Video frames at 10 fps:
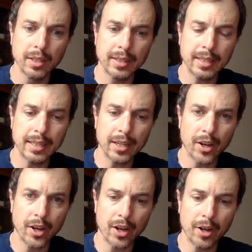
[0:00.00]
the
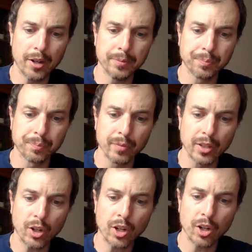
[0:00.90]
um,
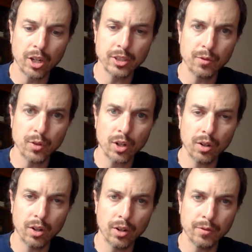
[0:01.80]
the cars of the
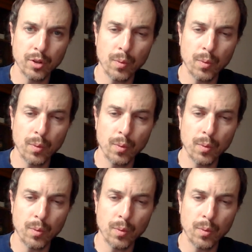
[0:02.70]
uh,